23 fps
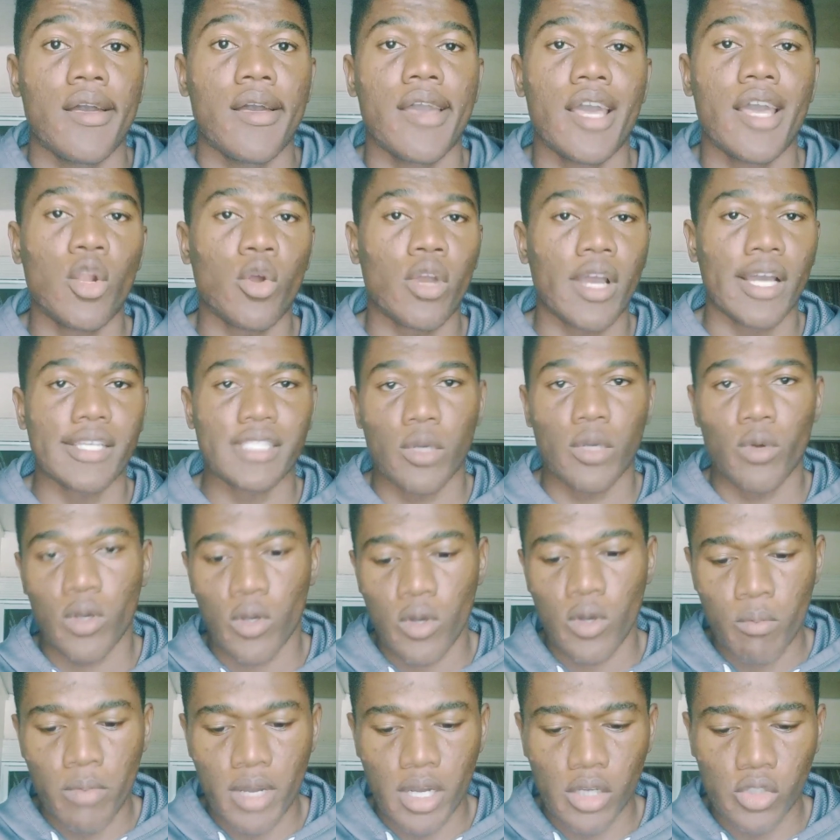Hello guys and
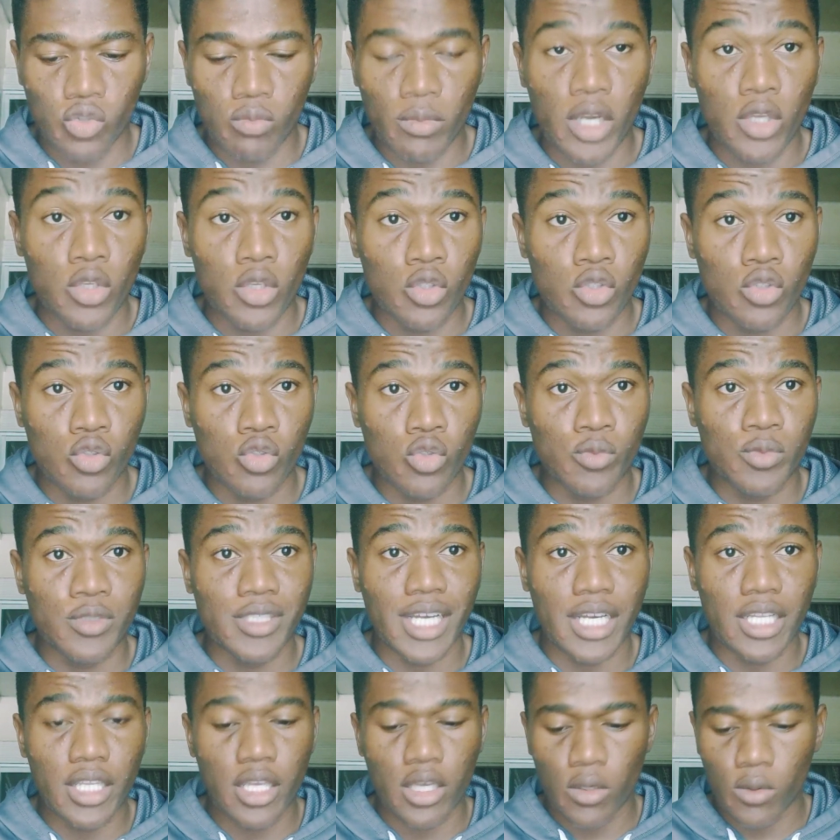welcome back to my YouTube
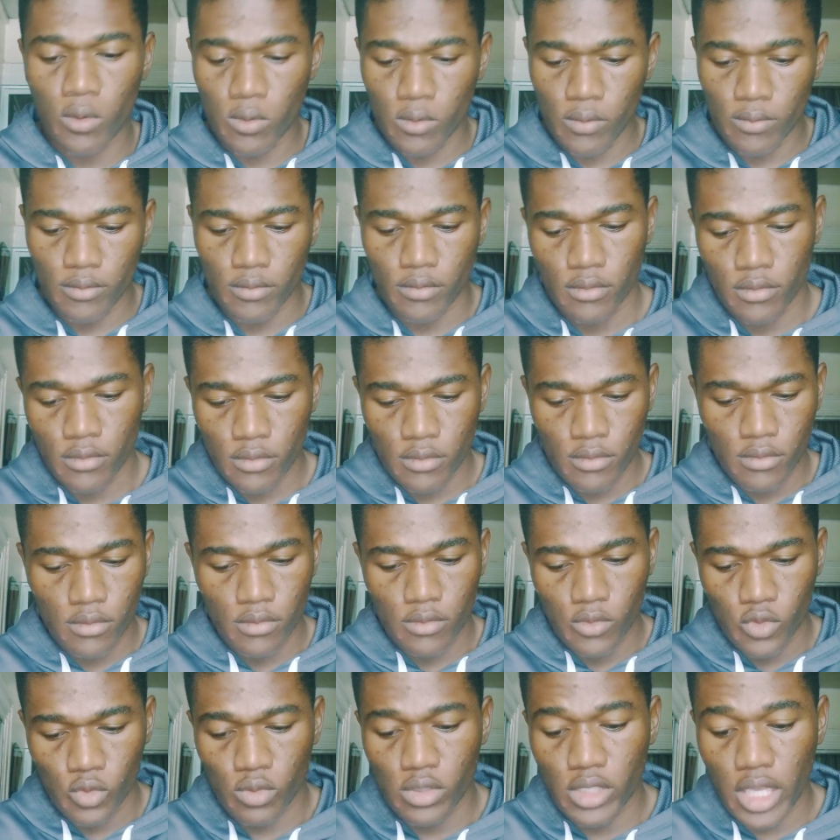channel.
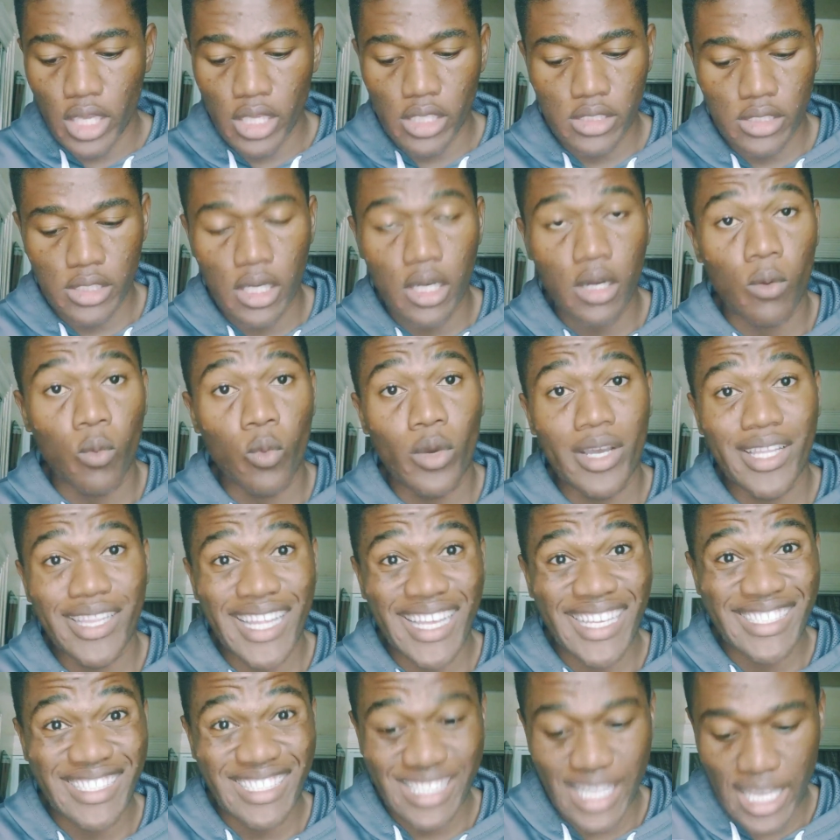Today is
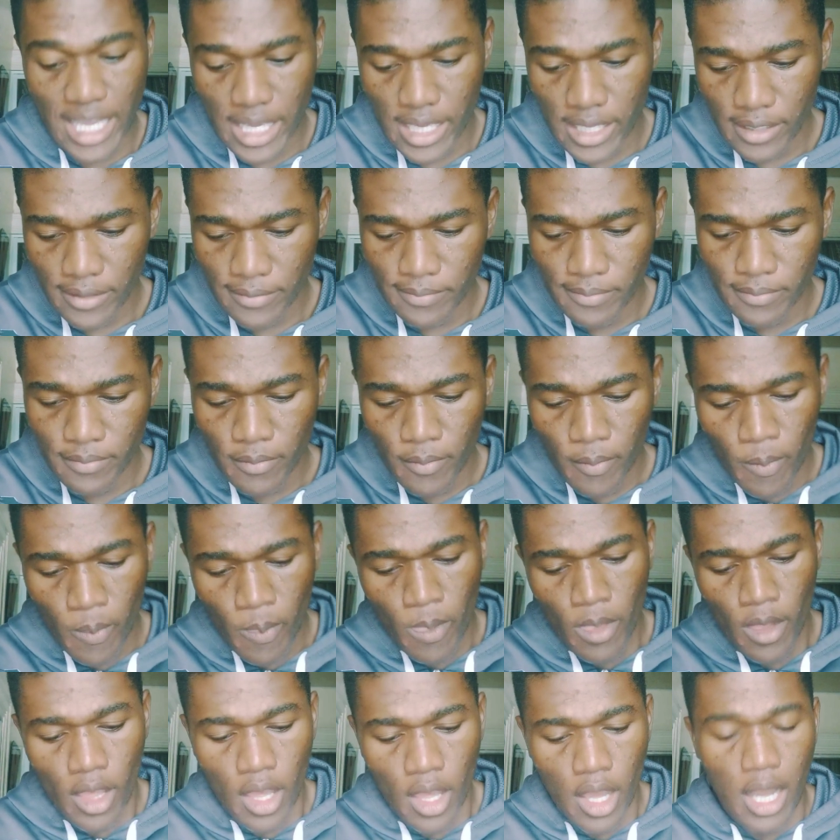Wednesday
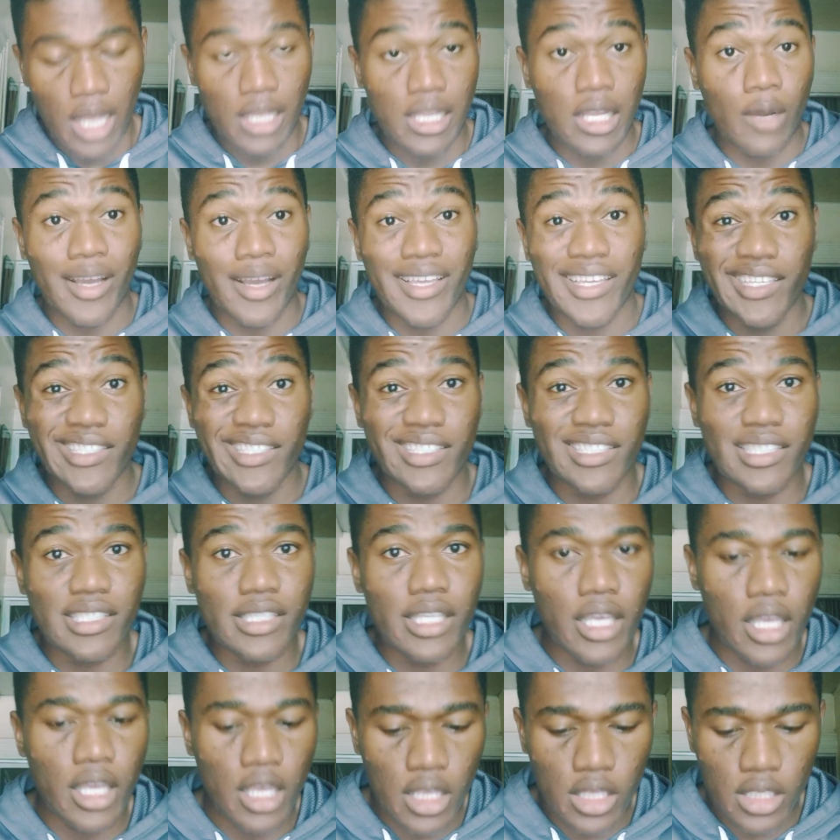and our
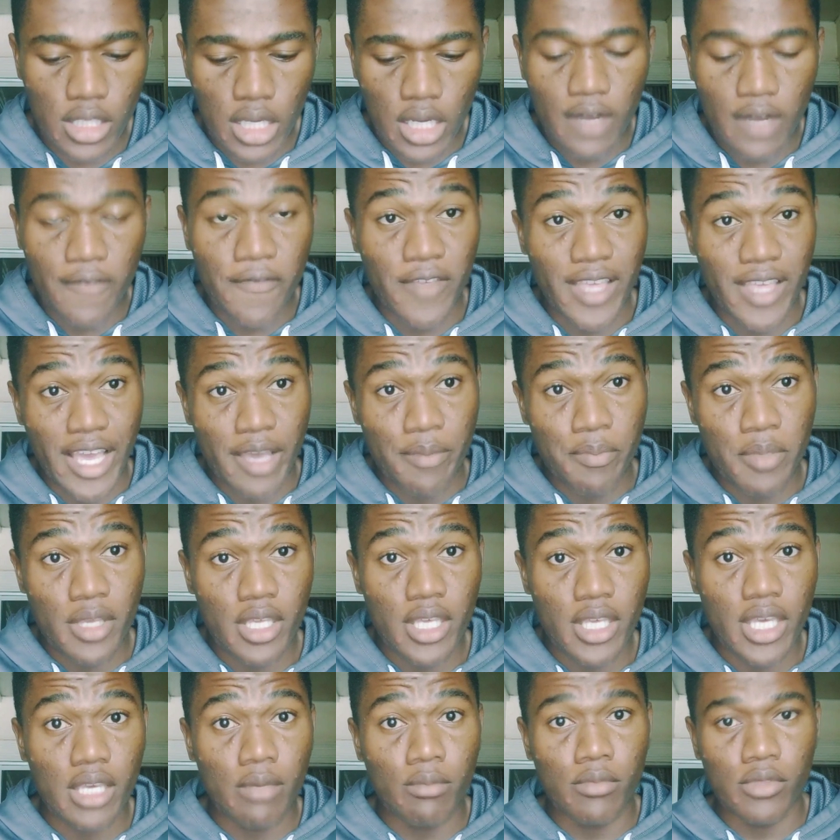yesterday VIP
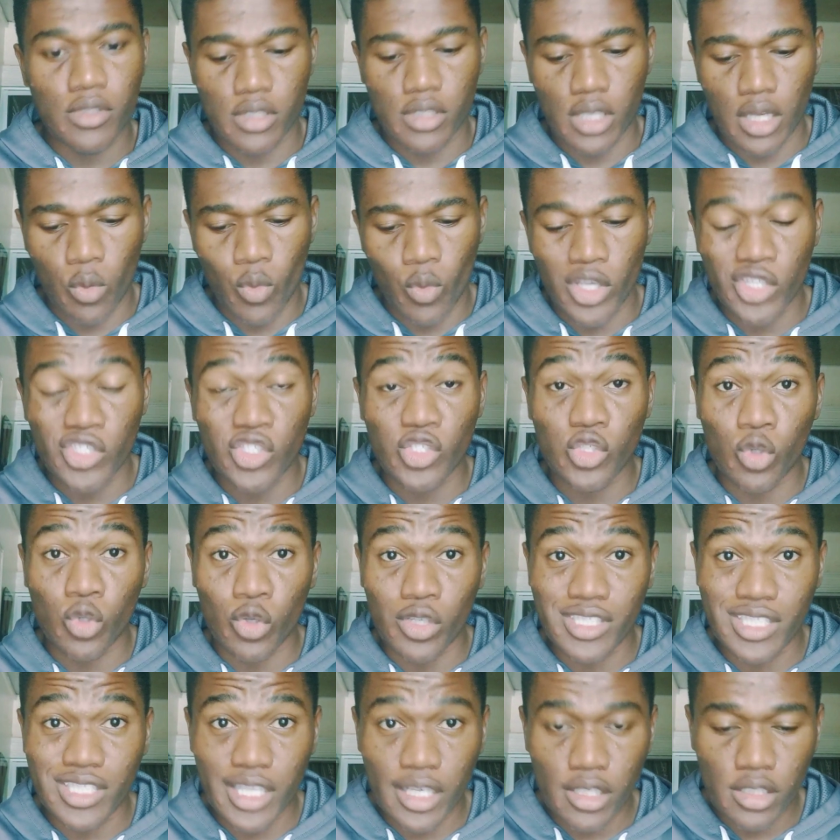games were
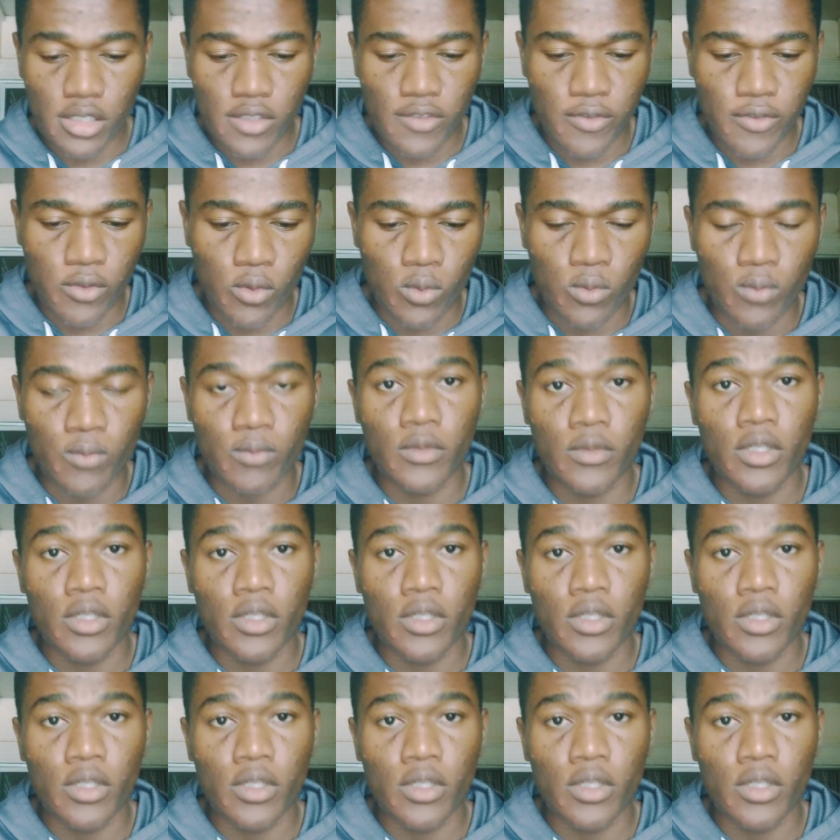successful.